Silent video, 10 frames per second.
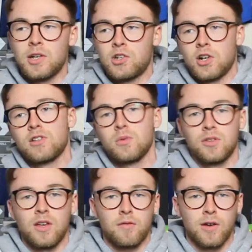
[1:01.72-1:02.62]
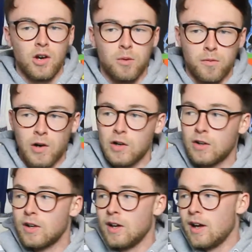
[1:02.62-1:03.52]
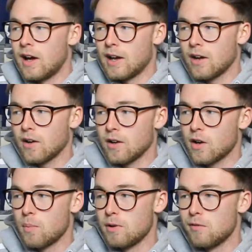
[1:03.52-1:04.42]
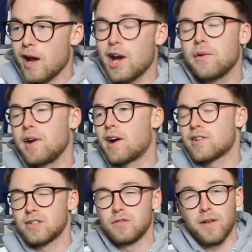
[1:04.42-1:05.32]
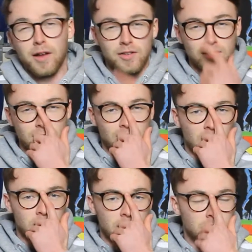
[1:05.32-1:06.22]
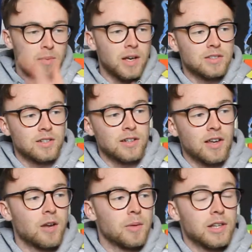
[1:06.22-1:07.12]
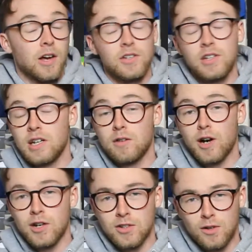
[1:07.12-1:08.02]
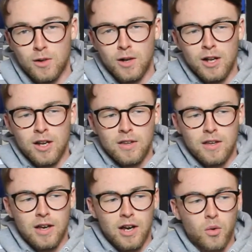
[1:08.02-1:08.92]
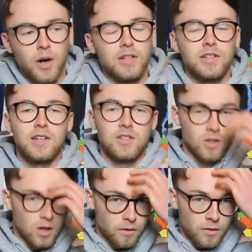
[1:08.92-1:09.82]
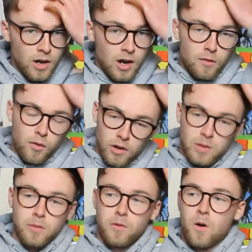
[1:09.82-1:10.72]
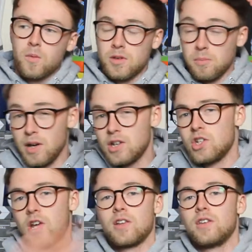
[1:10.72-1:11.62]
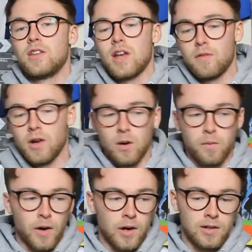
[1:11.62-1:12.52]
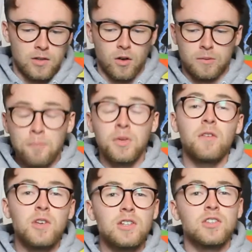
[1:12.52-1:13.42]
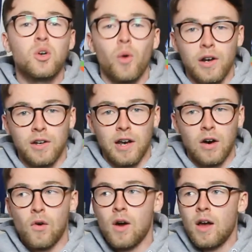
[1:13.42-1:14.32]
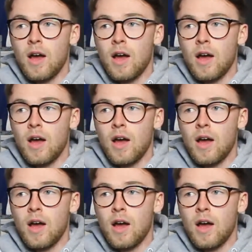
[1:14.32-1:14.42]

played Chelsea was the FA Cup final. And I got a couple of angry Arsenal fans in the comments basically telling me that I didn't give Arsenal the credit they deserved for their performance and beating Chelsea in the FA Cup final. So I'm giving you the credit now.